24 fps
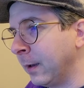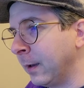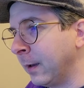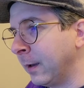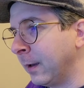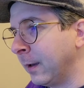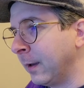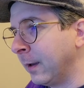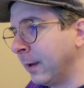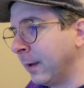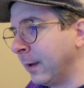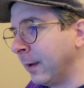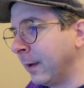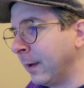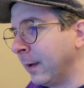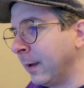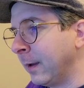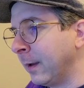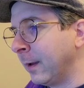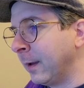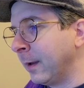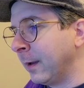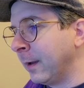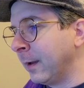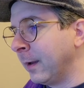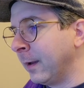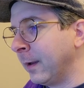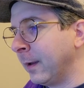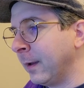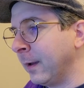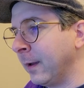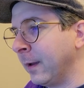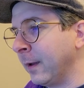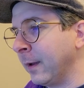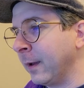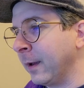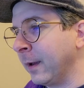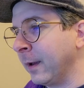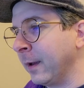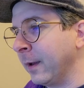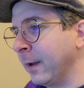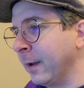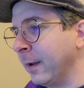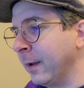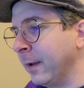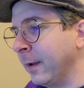Nothing is said.